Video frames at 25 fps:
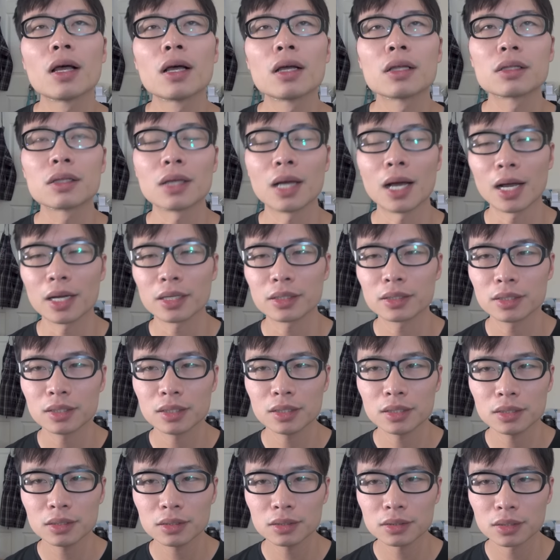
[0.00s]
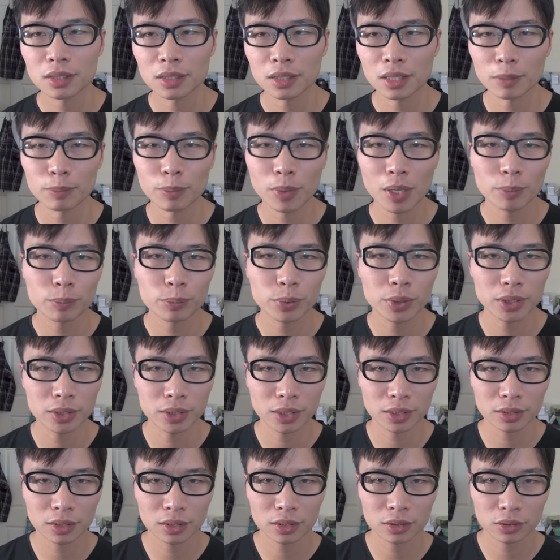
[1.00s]
The ideas like about
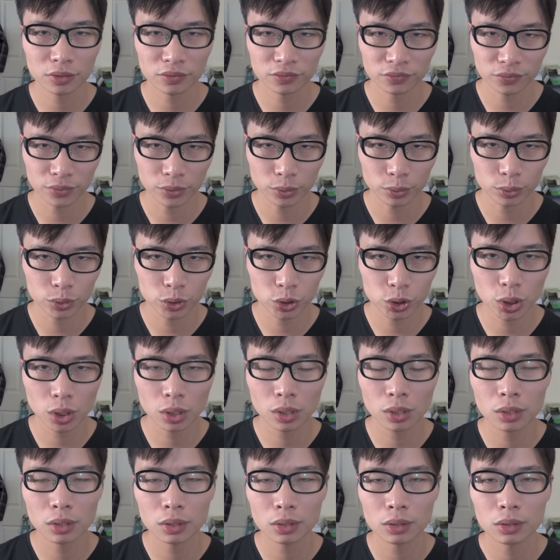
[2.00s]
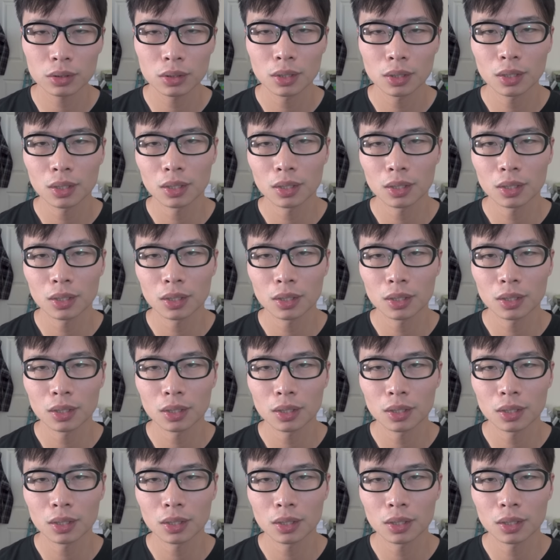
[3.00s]
predicting the future,